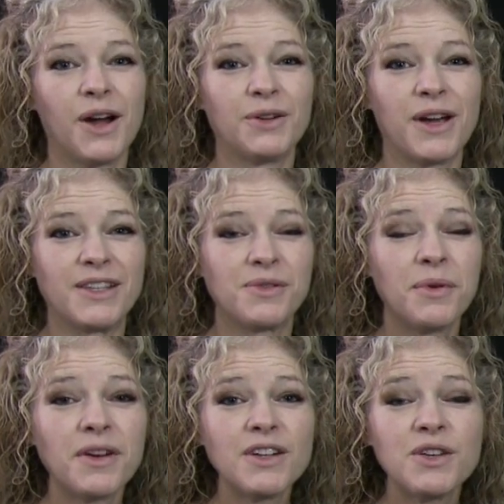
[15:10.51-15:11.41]
All right,
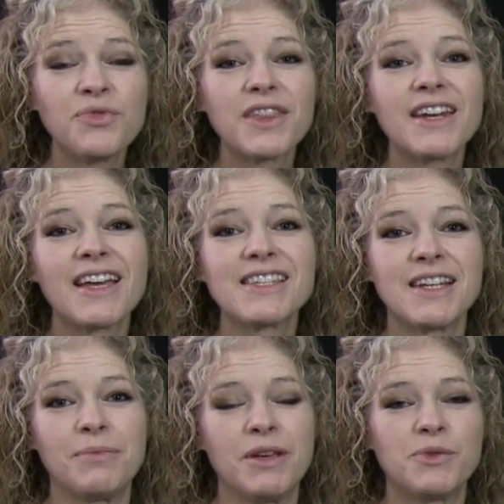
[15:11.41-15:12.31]
so what we're gonna do for the next
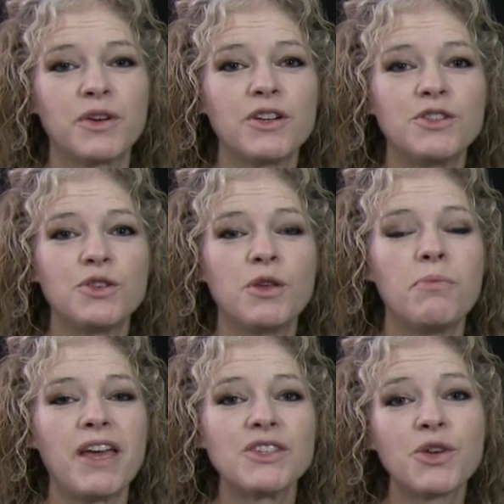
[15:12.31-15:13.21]
step is we're gonna do
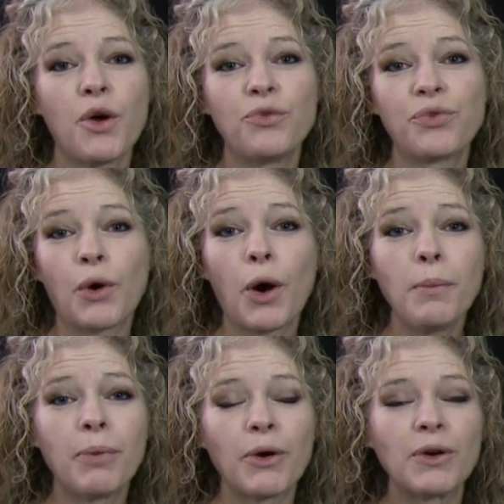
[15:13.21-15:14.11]
the base coat for
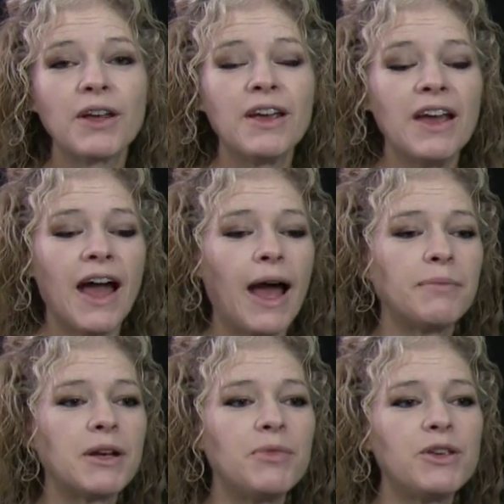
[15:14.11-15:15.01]
our bird.
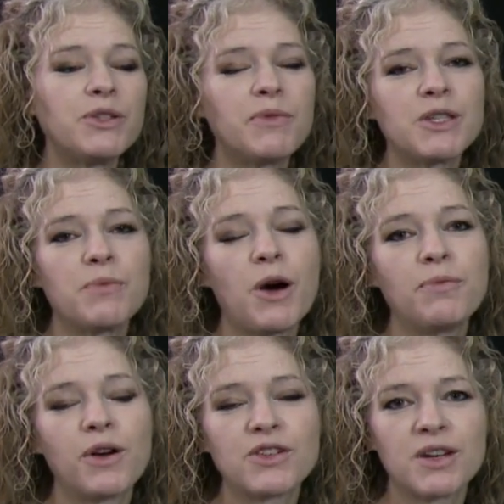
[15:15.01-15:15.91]
I'm gonna be using my
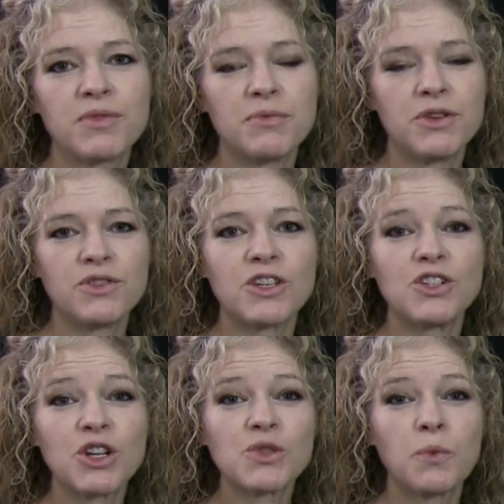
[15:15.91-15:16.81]
small brush, and I'm gonna be
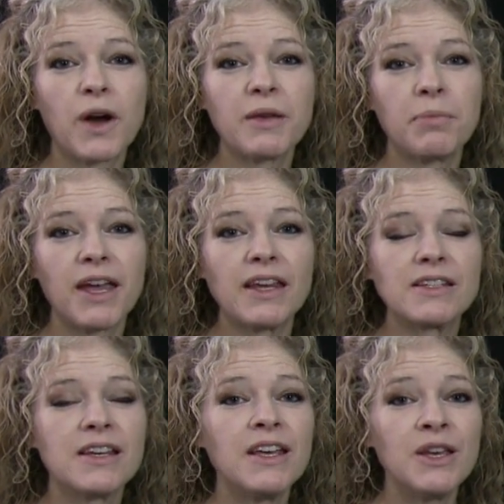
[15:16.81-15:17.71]
using just white
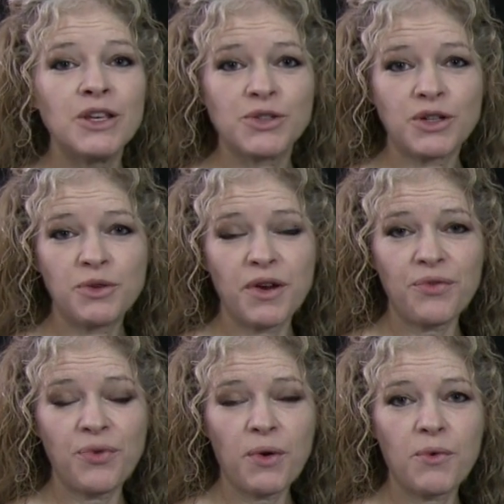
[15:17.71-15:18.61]
paint. So I do
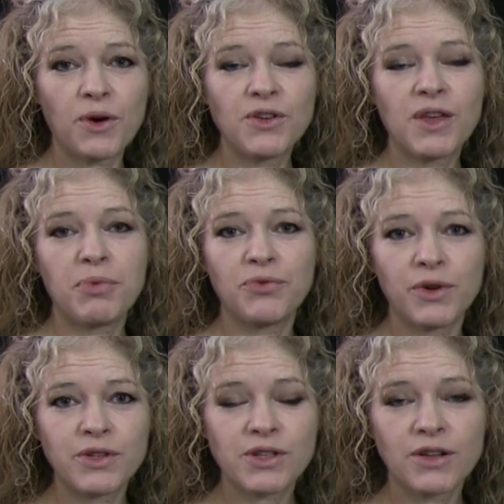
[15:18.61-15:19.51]
wanna forewarn you that
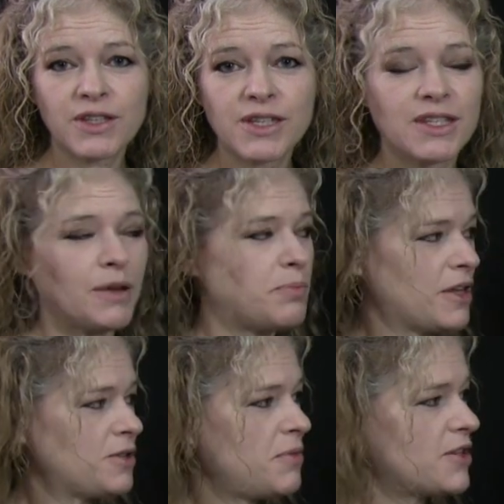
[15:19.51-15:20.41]
before you start this
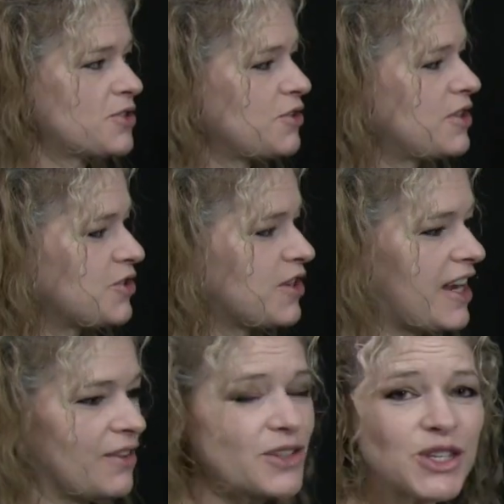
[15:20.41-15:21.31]
step that you make sure that your
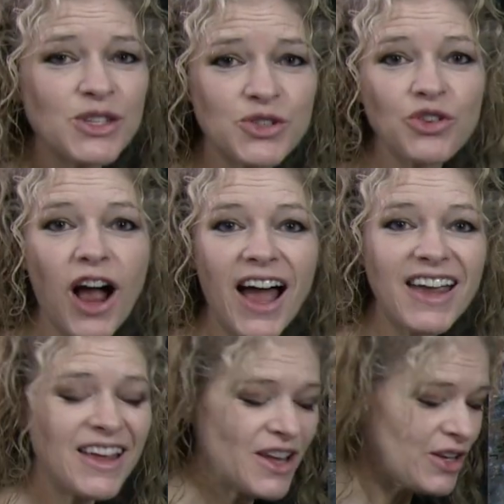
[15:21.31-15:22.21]
canvas is
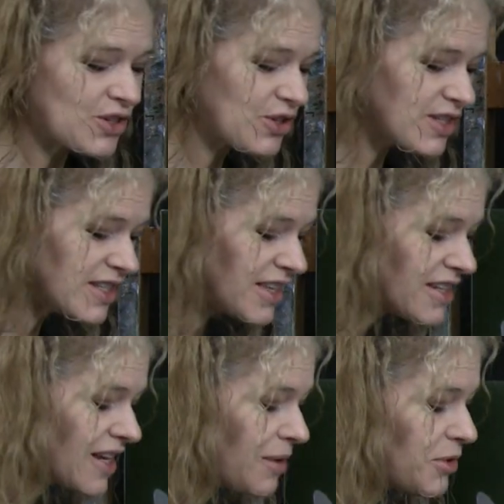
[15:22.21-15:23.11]
dry. So this is
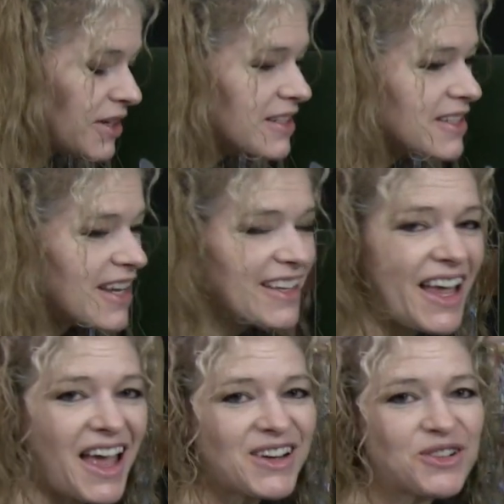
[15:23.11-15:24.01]
that time where you get to take
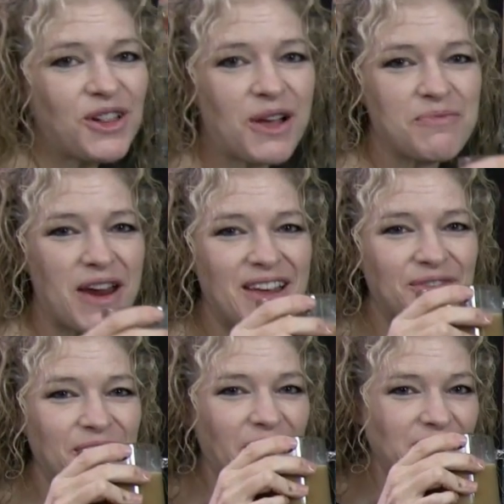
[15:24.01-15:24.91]
that extra long break
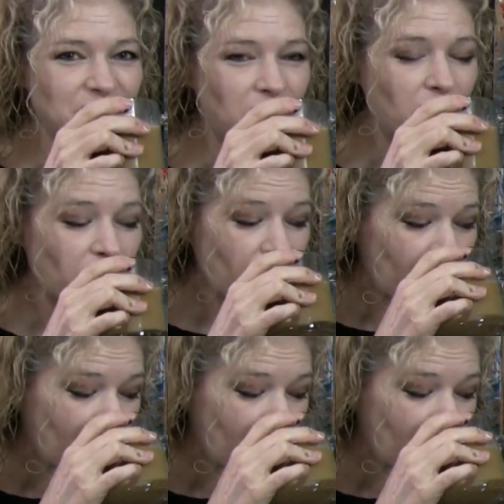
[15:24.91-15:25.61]
if you'd like to.